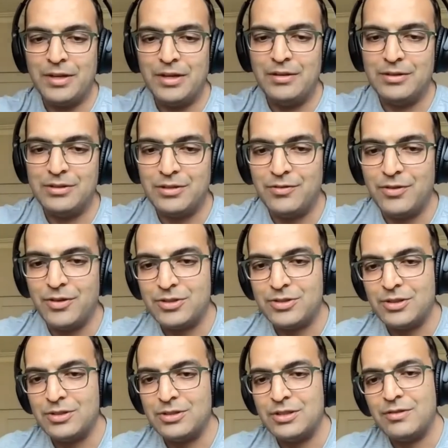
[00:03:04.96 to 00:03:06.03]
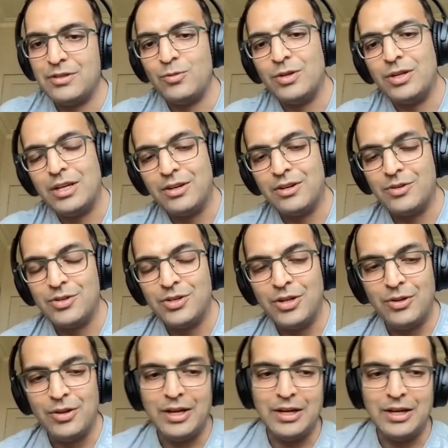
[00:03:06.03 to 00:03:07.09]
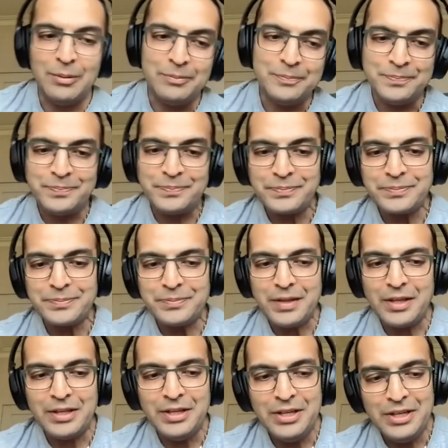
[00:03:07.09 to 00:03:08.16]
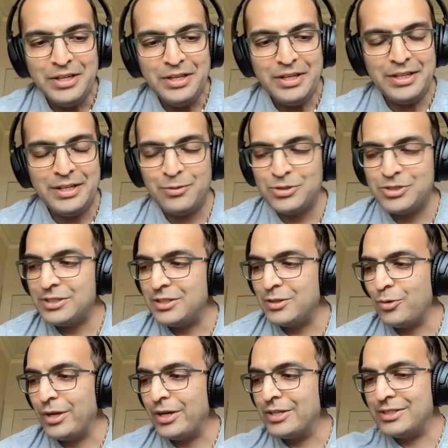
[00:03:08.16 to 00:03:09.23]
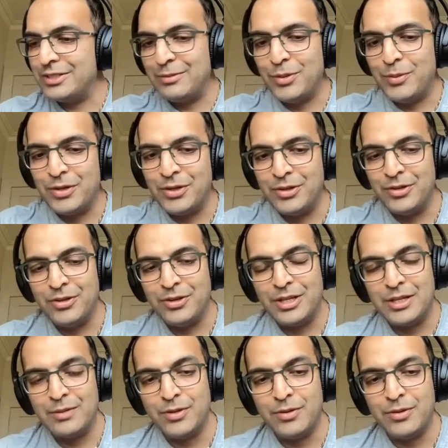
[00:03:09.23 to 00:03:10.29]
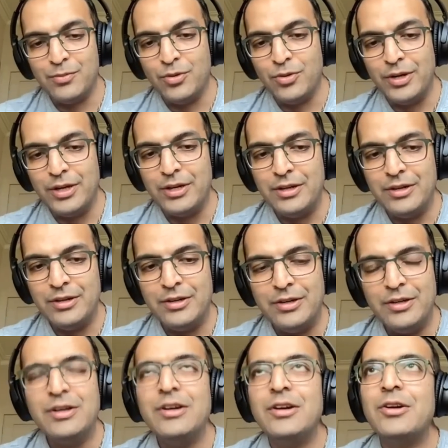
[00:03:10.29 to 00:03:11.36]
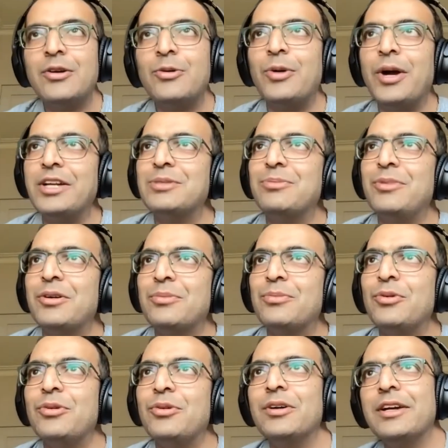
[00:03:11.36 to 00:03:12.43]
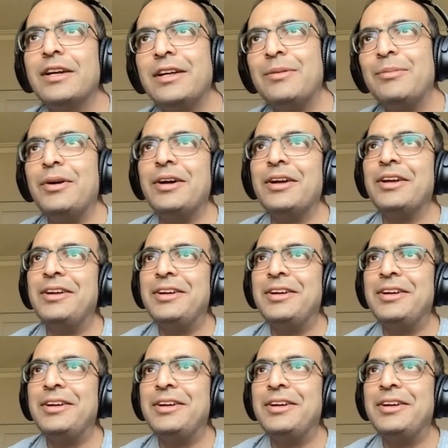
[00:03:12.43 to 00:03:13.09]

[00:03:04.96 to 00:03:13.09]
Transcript: instead of focusing on the stuff that we can control. And um, yeah, that was just an awareness that I'm probably going to think about more and write about more in my